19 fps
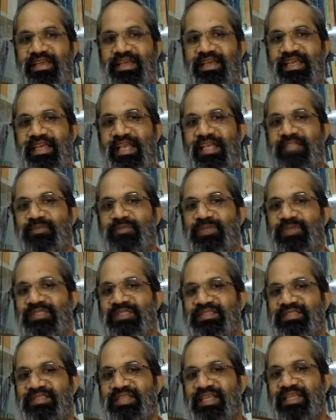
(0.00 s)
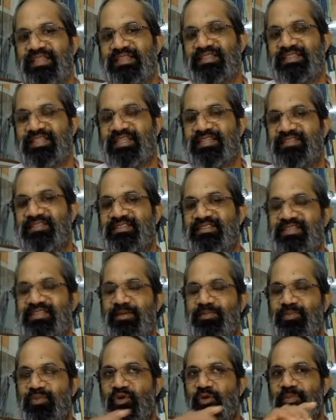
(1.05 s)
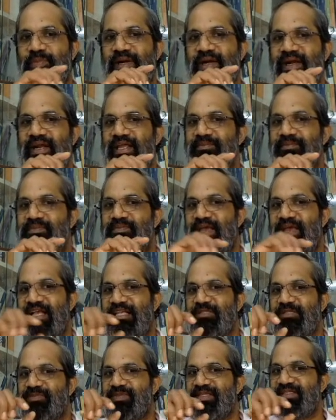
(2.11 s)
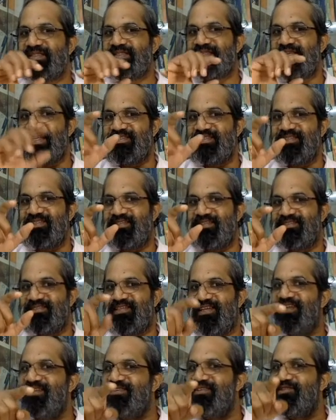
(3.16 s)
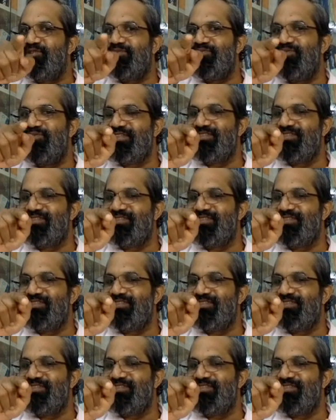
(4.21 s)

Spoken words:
express a sense. A proper name express a sense, and we have